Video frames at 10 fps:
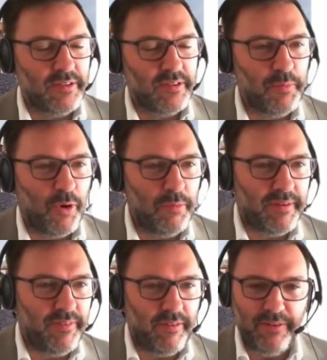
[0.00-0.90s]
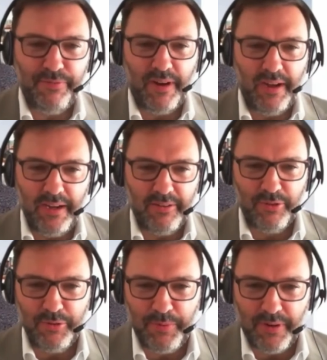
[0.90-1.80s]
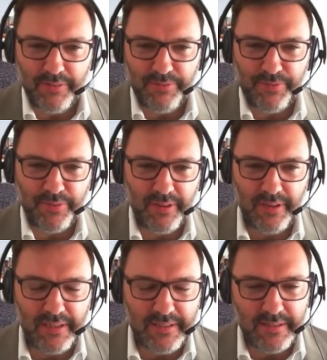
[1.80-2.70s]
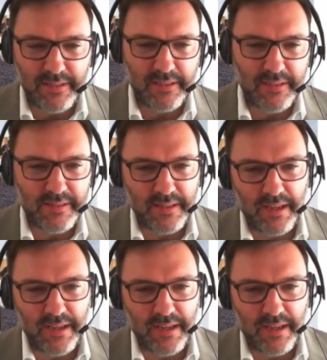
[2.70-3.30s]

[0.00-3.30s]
small but very fine group of listeners.